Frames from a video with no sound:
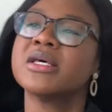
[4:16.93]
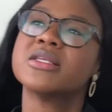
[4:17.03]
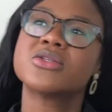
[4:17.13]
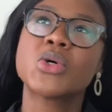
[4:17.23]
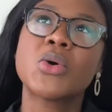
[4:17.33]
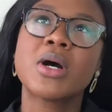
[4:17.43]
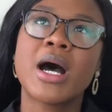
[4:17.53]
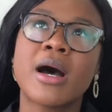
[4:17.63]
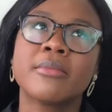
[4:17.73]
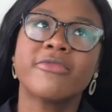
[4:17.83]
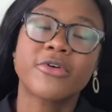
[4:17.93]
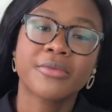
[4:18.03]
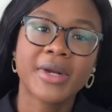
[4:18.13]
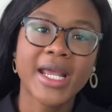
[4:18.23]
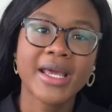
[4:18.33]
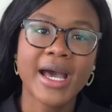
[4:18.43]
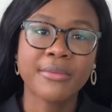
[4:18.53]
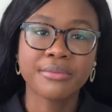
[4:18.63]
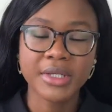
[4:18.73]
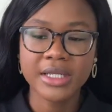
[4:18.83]
So for Reg, I
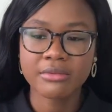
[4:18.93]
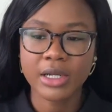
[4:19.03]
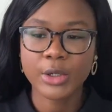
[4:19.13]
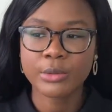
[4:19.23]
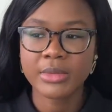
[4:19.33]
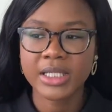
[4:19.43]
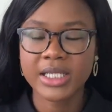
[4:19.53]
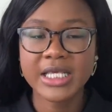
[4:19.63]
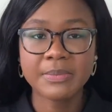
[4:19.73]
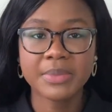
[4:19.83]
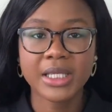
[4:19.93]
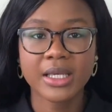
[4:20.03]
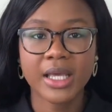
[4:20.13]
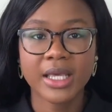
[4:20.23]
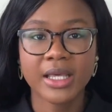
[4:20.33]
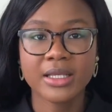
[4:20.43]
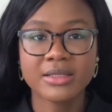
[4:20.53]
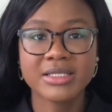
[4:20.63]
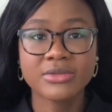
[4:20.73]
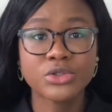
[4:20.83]
really recommend keeping a
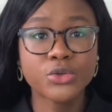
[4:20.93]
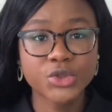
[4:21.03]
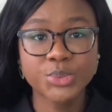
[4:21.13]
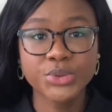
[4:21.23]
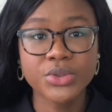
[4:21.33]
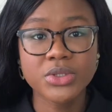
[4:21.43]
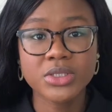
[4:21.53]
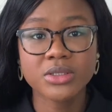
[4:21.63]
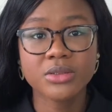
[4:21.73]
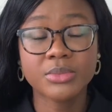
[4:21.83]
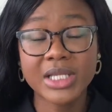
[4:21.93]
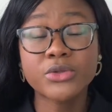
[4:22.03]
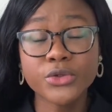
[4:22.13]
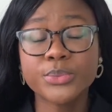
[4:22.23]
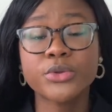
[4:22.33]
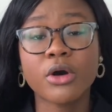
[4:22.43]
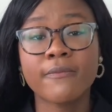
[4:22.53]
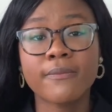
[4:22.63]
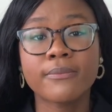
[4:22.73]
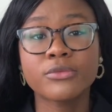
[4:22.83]
notebook
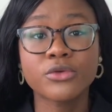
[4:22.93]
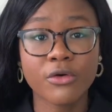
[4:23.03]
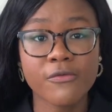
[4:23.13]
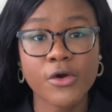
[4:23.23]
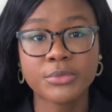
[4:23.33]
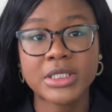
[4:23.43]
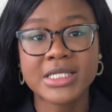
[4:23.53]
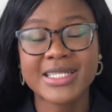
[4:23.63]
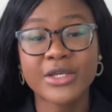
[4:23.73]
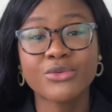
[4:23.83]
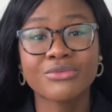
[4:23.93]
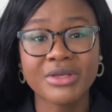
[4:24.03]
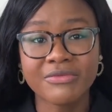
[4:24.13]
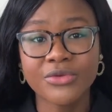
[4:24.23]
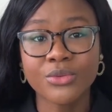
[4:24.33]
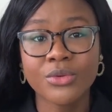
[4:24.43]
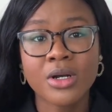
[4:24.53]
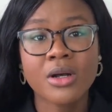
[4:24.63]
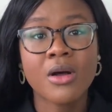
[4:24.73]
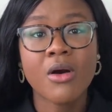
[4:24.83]
of your formulas that you review
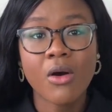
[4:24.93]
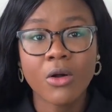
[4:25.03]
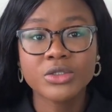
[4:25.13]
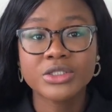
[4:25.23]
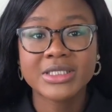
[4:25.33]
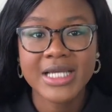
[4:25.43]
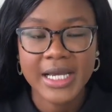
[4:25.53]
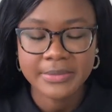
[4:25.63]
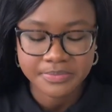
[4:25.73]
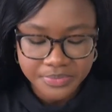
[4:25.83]
all the time.